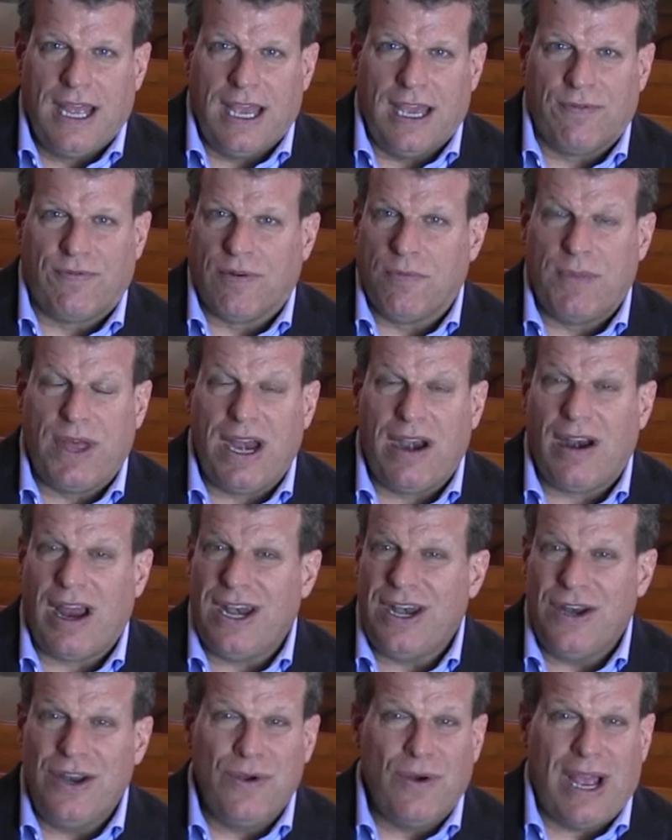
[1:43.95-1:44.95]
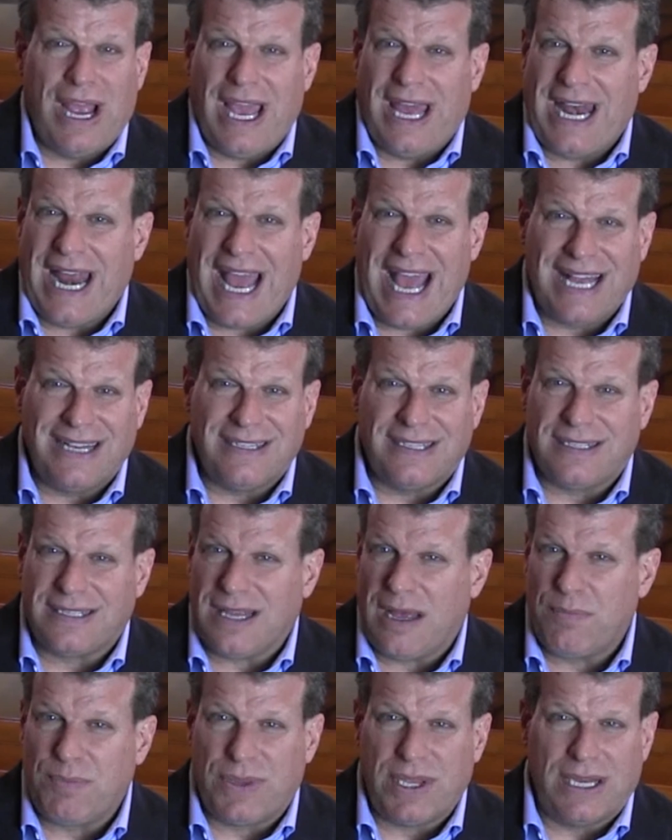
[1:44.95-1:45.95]
And from there, I knew I had had
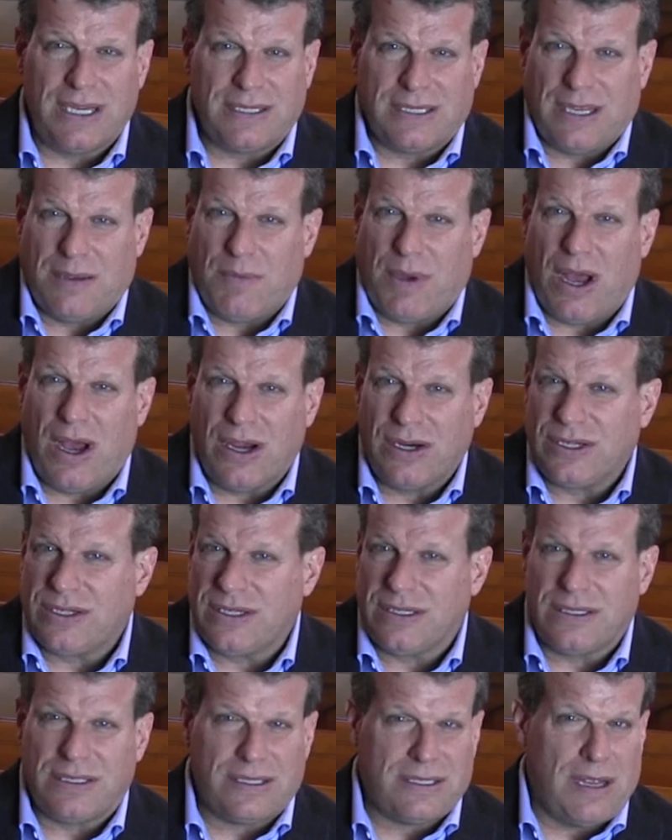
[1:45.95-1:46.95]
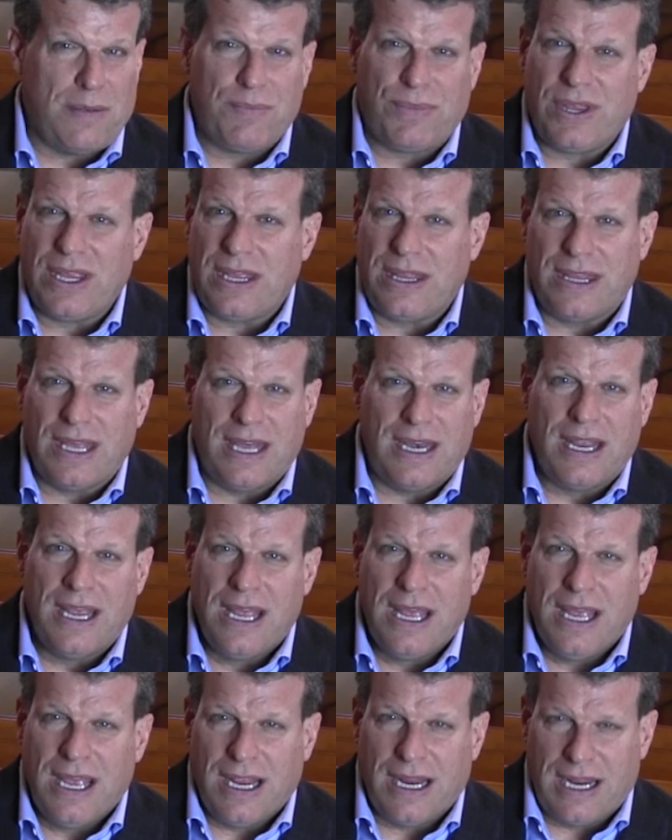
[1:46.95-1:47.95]
something, some unction, something
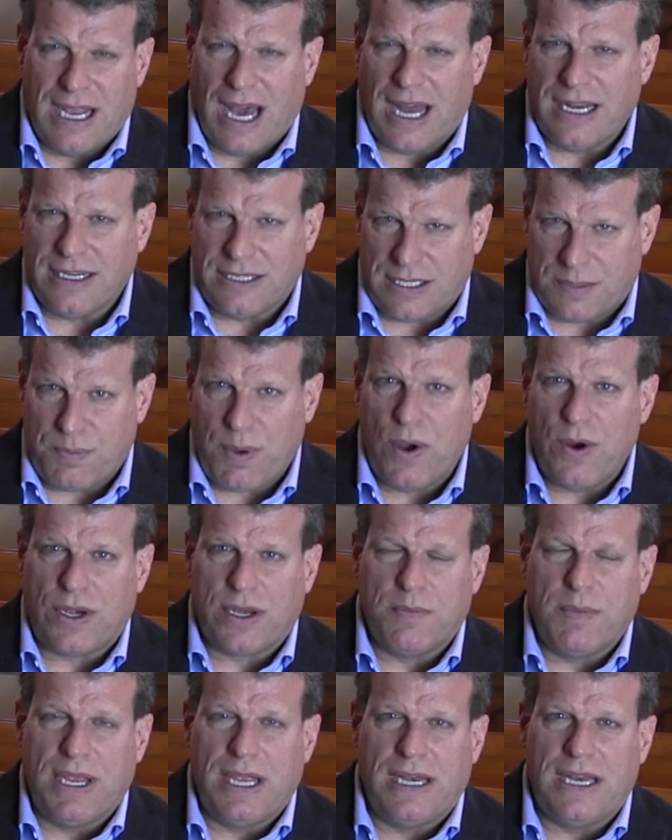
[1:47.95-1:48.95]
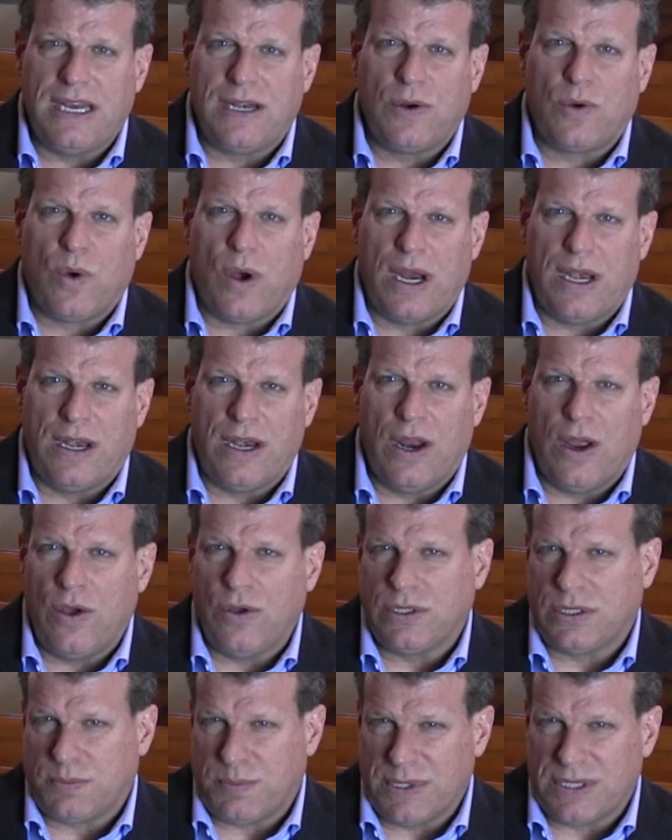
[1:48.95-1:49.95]
that God had spoke to me. I didn't quite
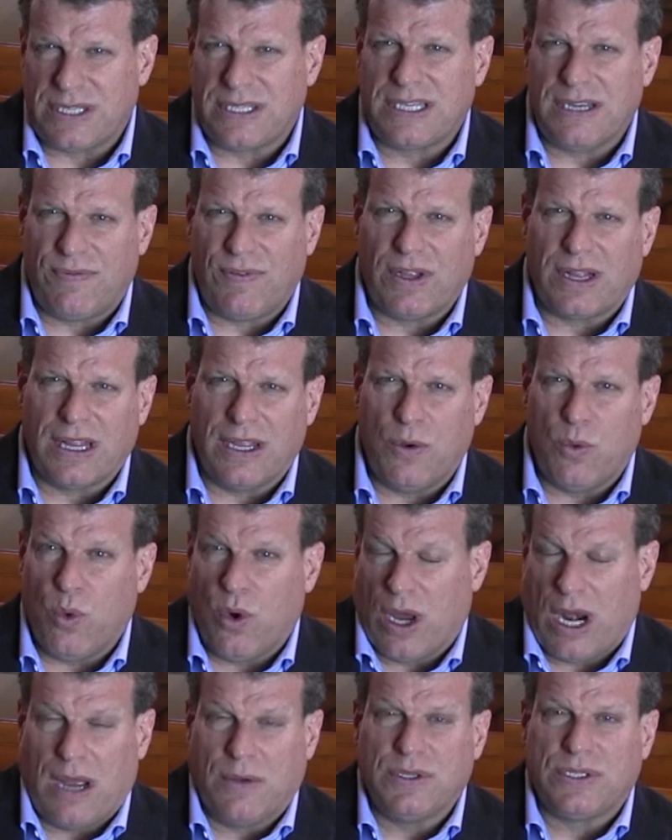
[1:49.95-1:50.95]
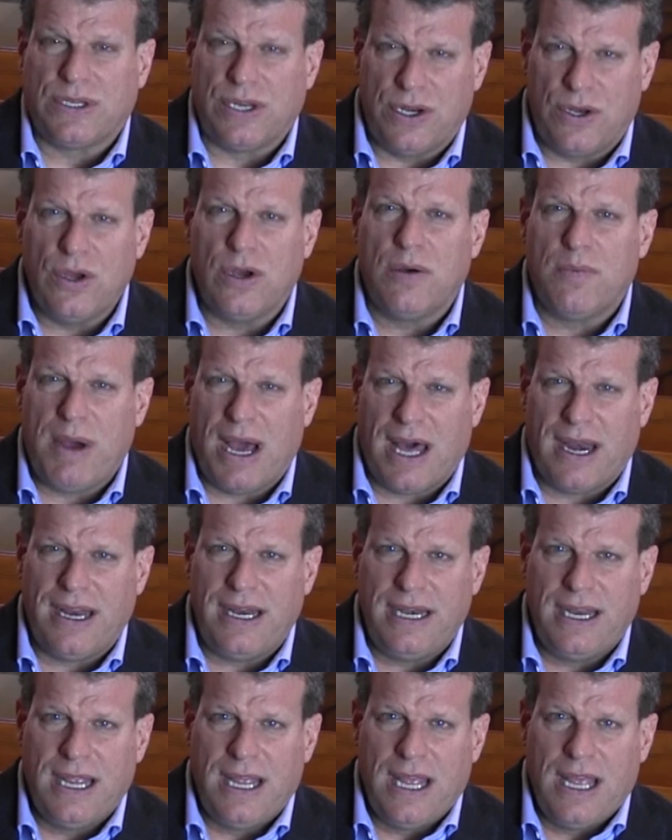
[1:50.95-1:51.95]
know specifically what I was to do about
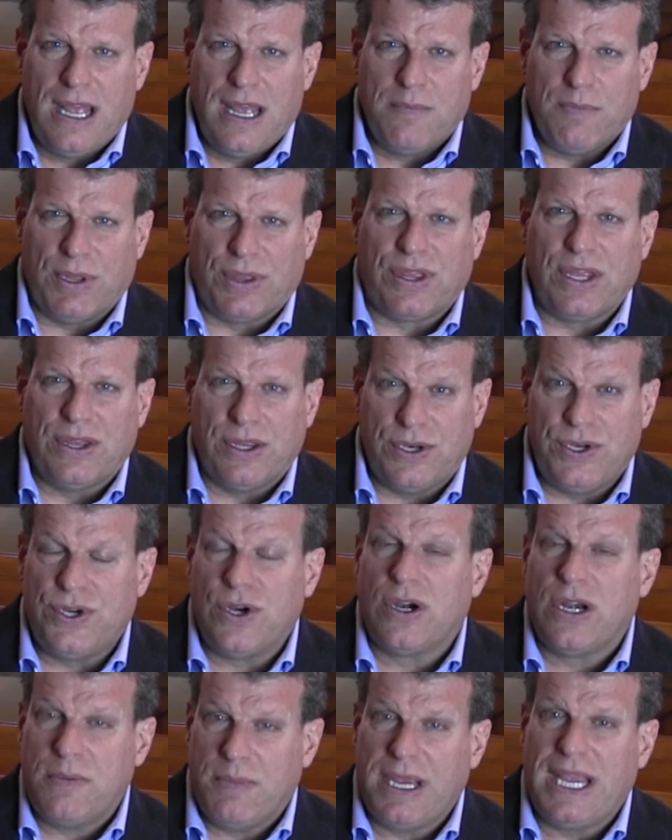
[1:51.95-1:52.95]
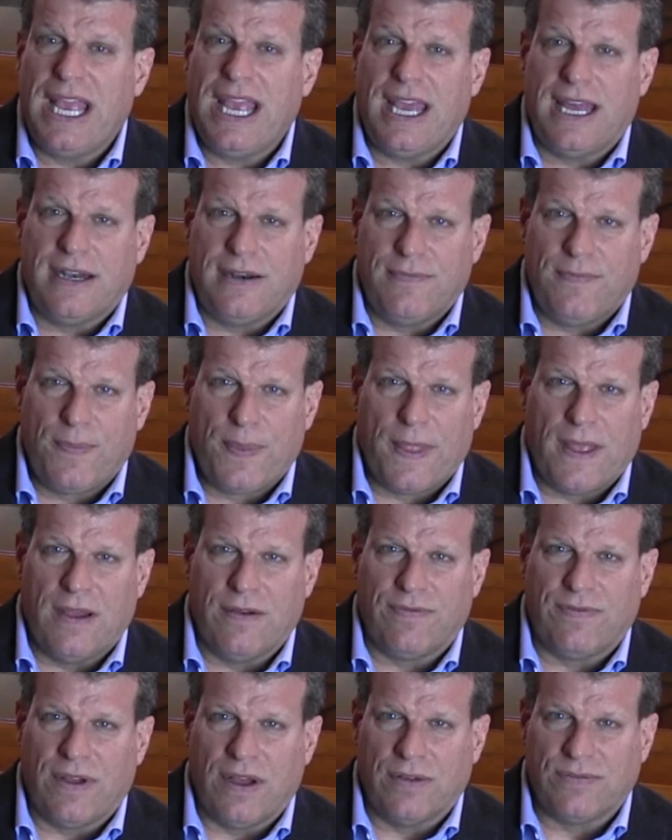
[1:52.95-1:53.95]
it, but then the journey began
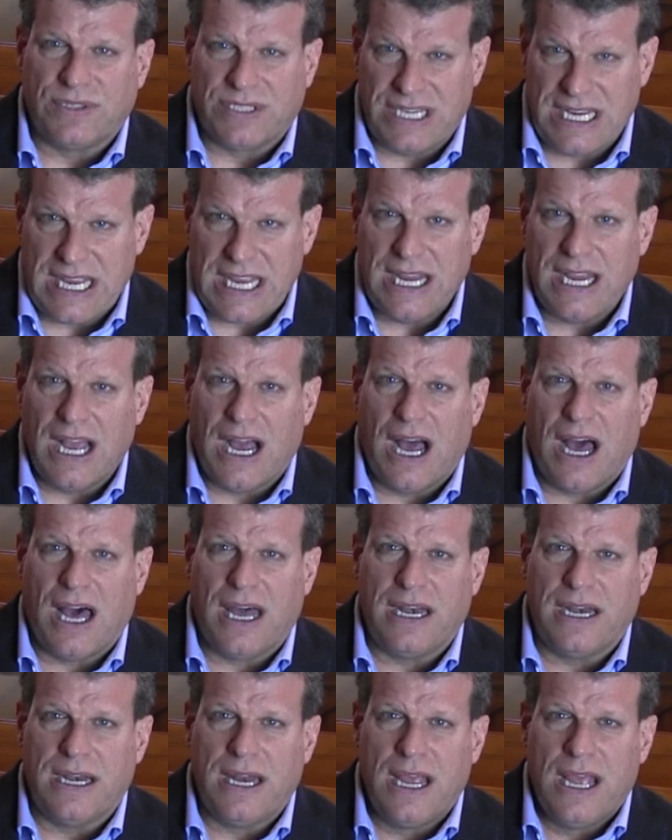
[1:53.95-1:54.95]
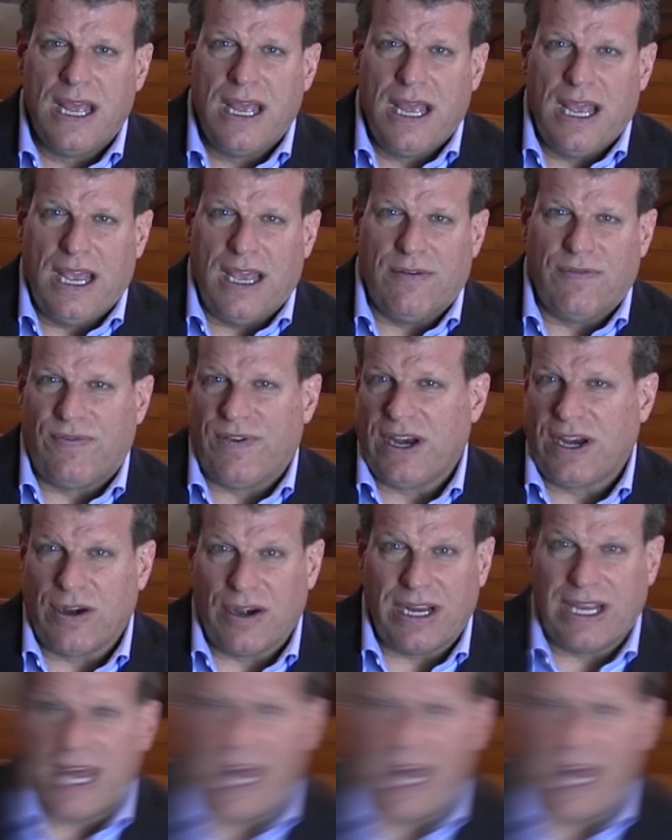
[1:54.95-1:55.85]
of seeking God and figuring